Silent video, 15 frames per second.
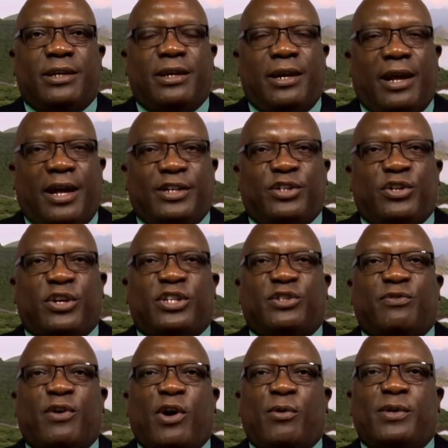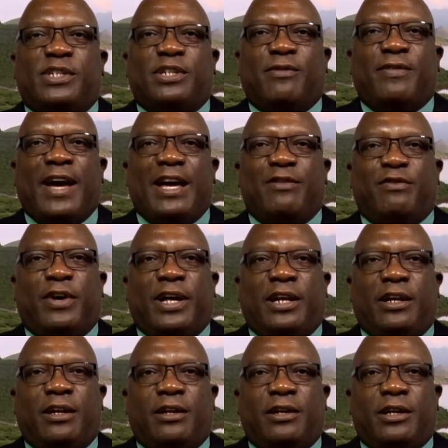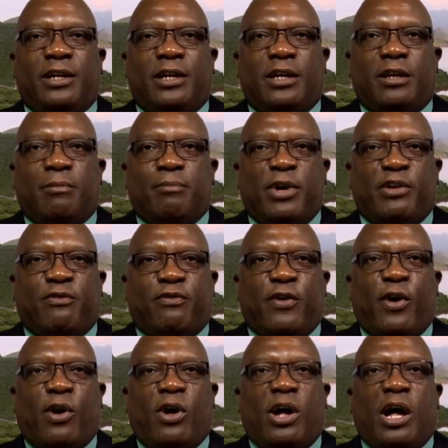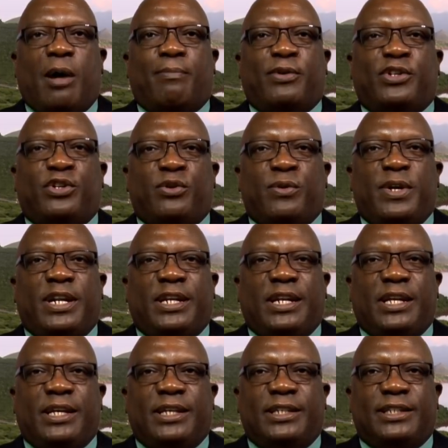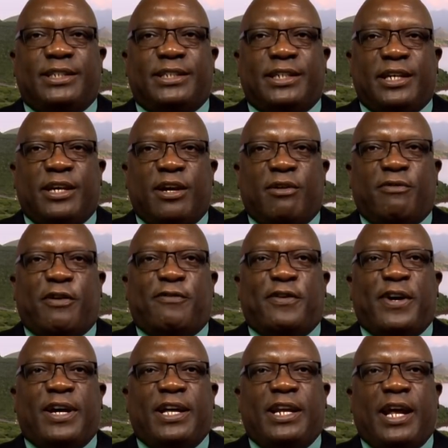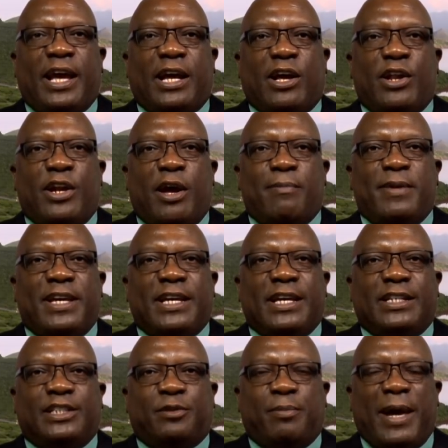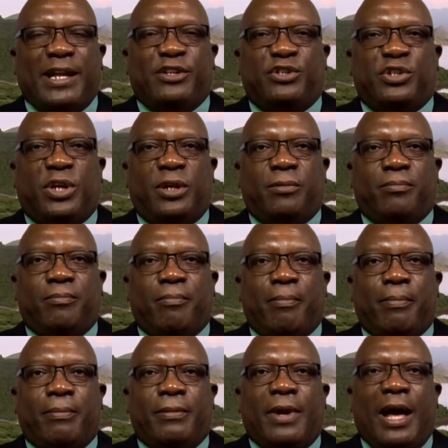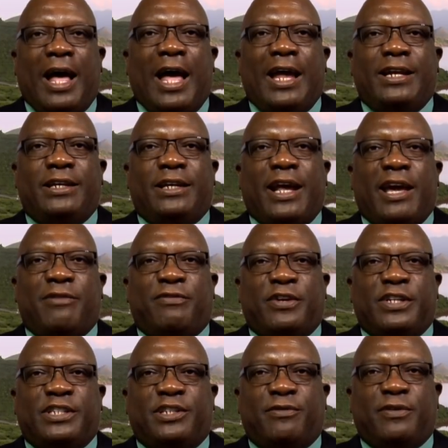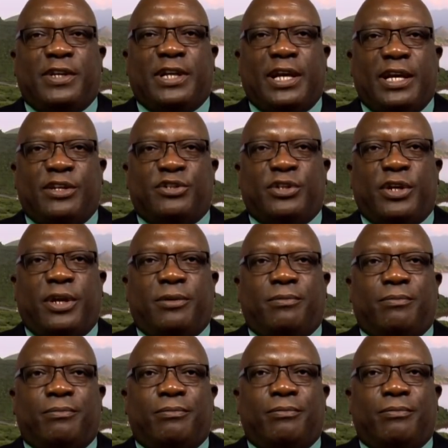not just for our survival, but for opportunities for further economic expansion and diversification.